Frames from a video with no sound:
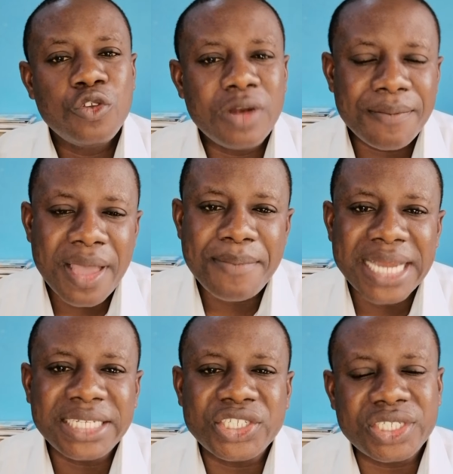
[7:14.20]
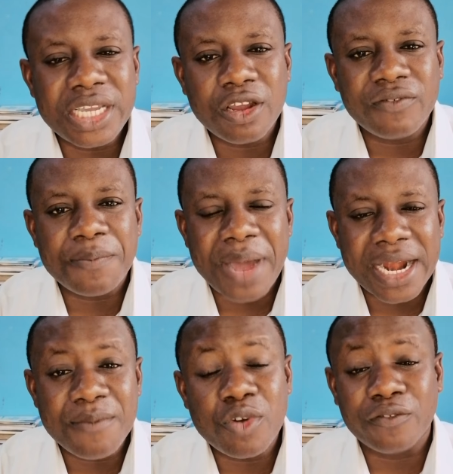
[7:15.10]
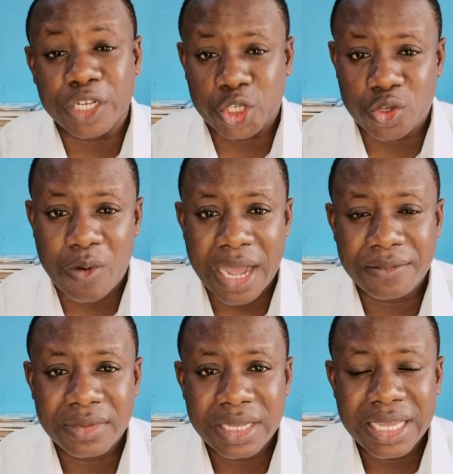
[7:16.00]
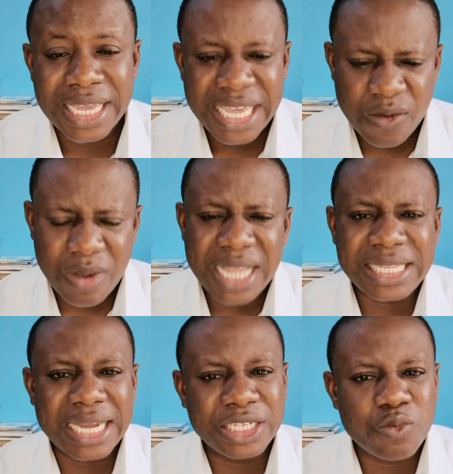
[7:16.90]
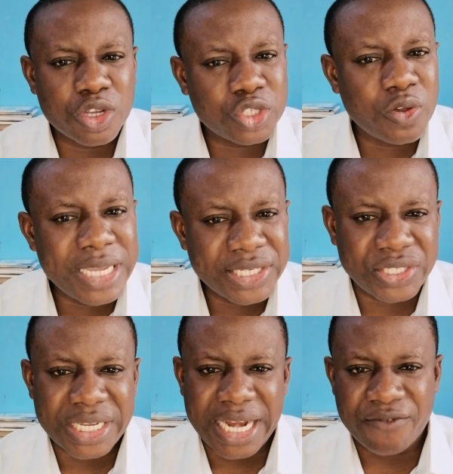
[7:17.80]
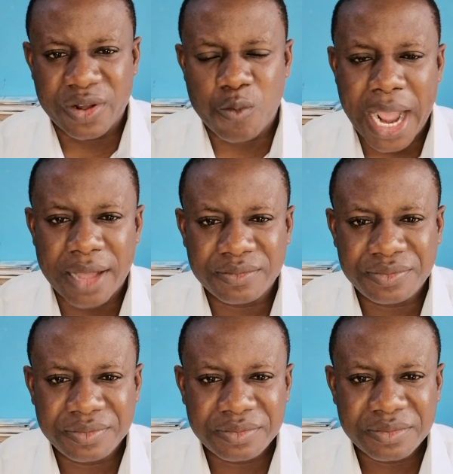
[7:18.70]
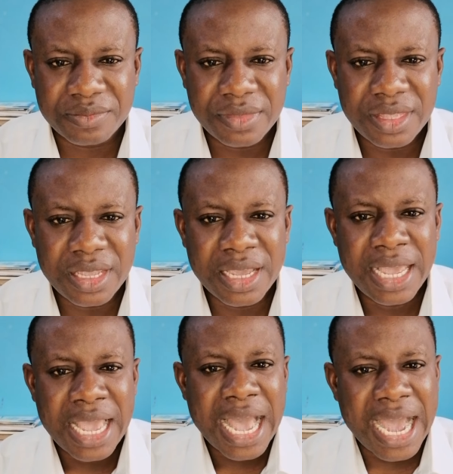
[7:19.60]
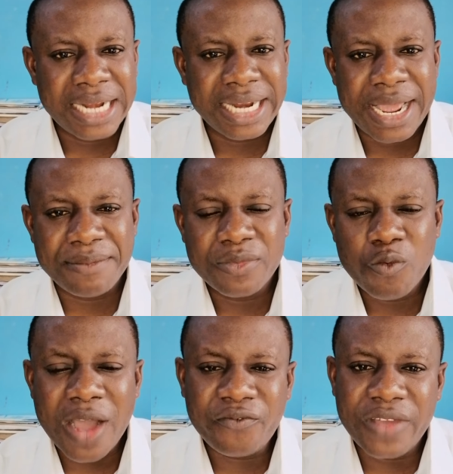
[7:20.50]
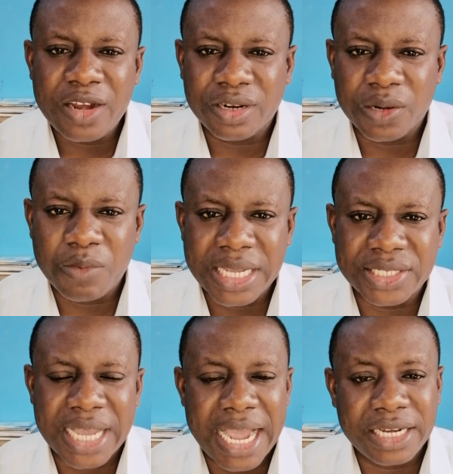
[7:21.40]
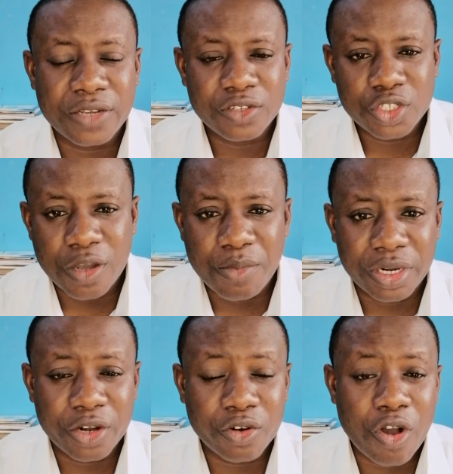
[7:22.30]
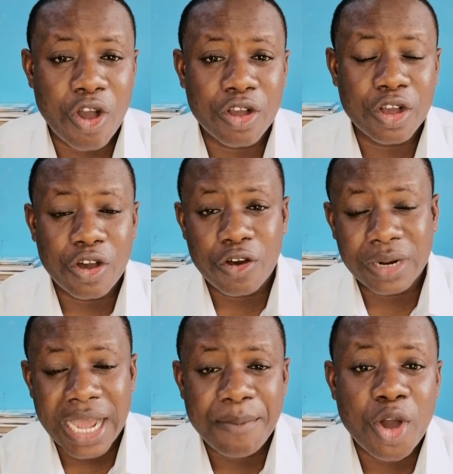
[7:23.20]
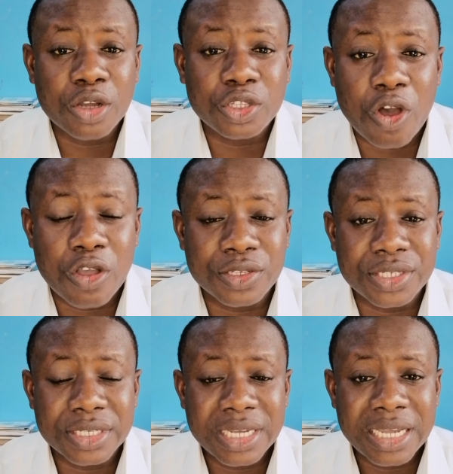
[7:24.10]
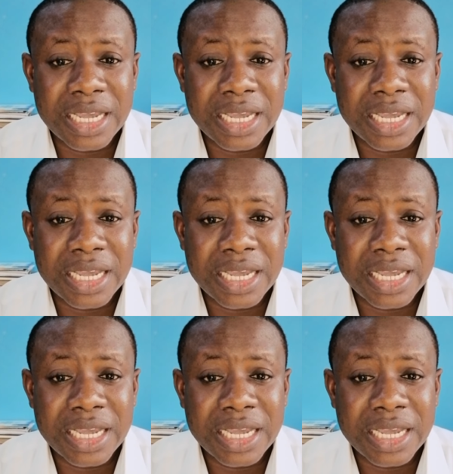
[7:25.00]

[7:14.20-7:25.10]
You remember the seed of the parable of the sower? He went and he was sowing seed everywhere. And one fell on the wayside, some on the rock, or among thorns.